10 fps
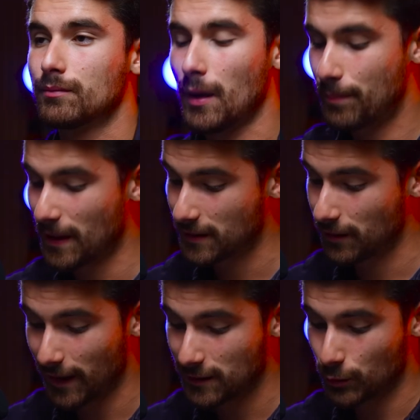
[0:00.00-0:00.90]
My best
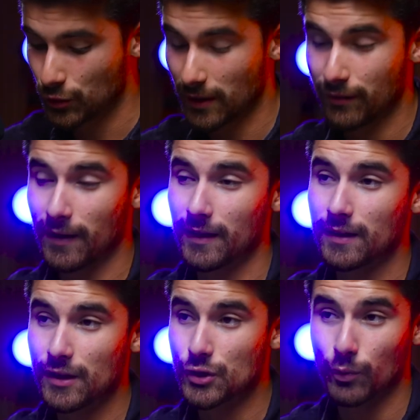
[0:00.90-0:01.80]
advice when trying to find a
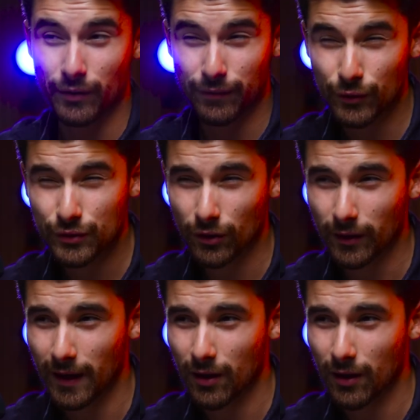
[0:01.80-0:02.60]
niche when you're first starting